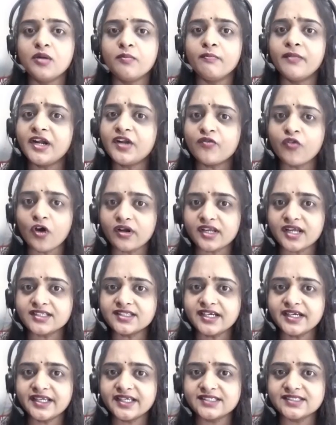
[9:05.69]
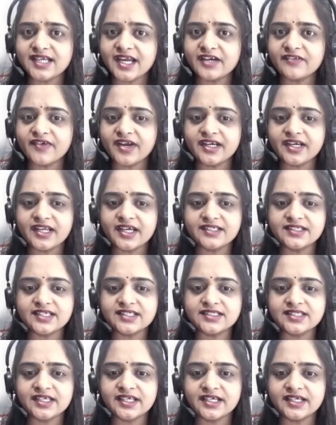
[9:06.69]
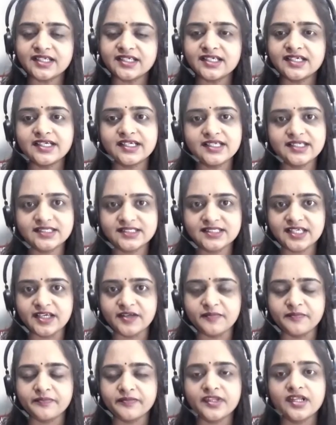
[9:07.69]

But what are the disadvantages here? See,